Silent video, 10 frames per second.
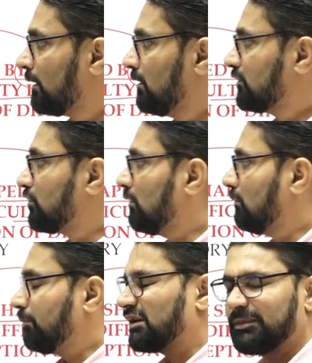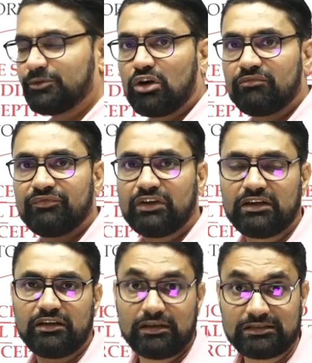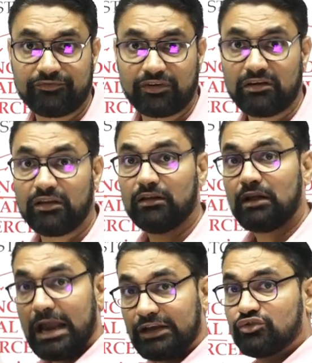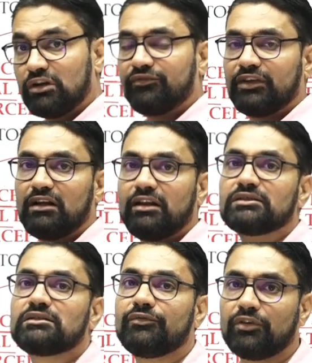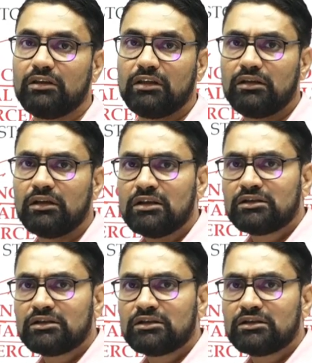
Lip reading: So perception of difficulty is different thing, actual difficulty is different thing.